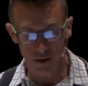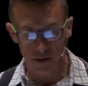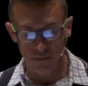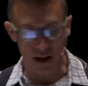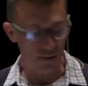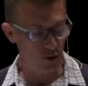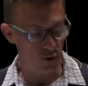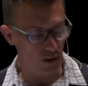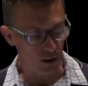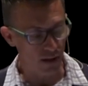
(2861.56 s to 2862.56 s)

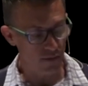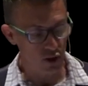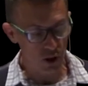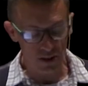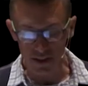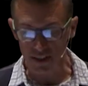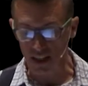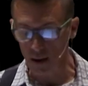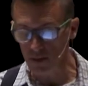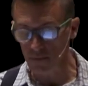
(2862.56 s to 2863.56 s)
Matthew 11, Jesus says,
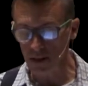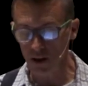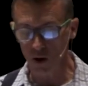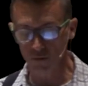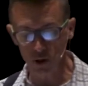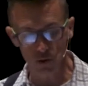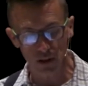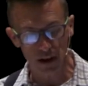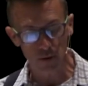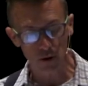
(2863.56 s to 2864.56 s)
Come to me, all of you who
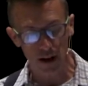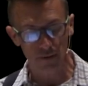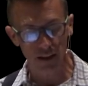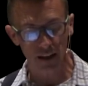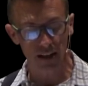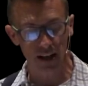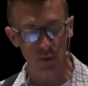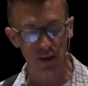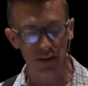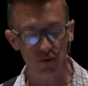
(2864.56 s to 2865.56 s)
labor and are heavy laden, and I
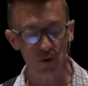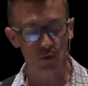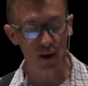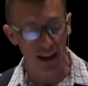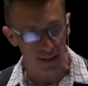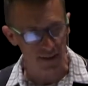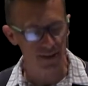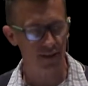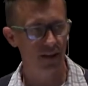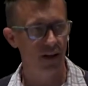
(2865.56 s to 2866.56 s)
will give you
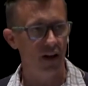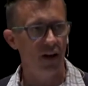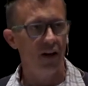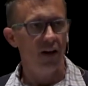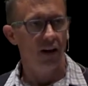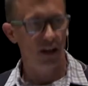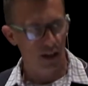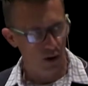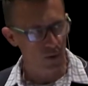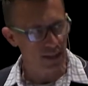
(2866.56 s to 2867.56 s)
rest
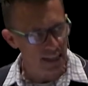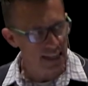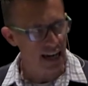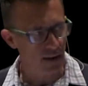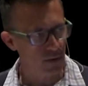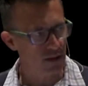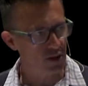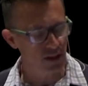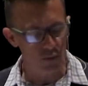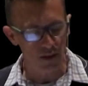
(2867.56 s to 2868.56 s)
we need that. We
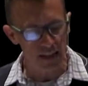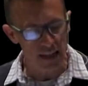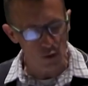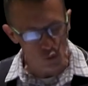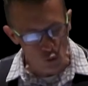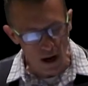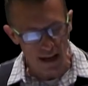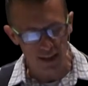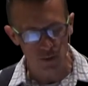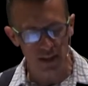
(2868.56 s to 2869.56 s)
just need, we need that
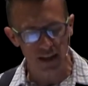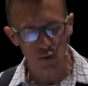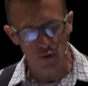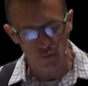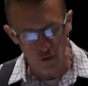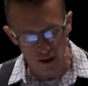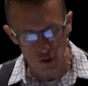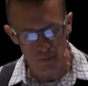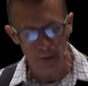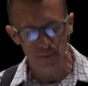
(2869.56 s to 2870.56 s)
rest. We need that
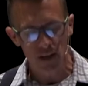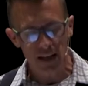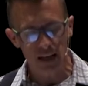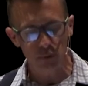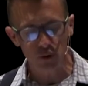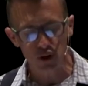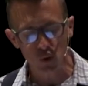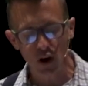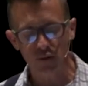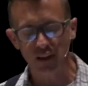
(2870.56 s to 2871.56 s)
refreshment. Hebrews
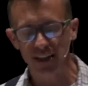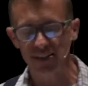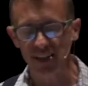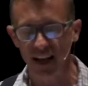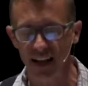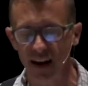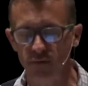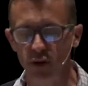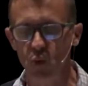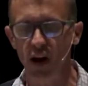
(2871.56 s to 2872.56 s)
12, lay aside
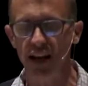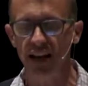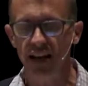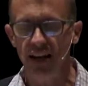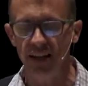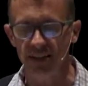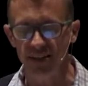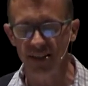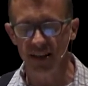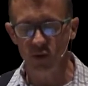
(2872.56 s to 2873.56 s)
every weight and the
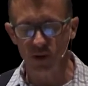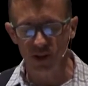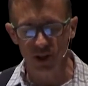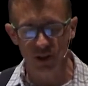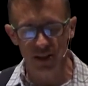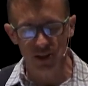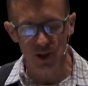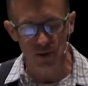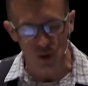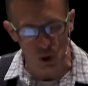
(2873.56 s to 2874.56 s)
sin which clings
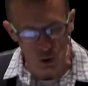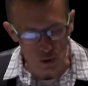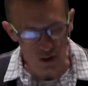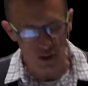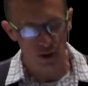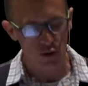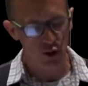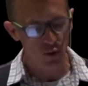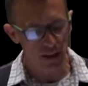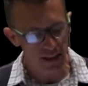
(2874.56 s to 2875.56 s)
so closely or
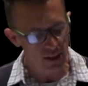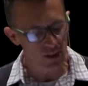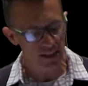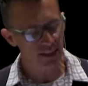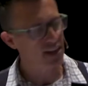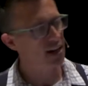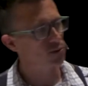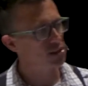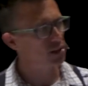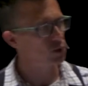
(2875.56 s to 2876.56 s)
so easily
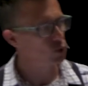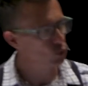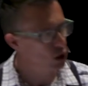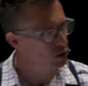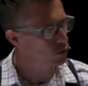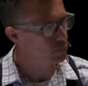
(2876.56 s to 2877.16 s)
entangles, and let us run with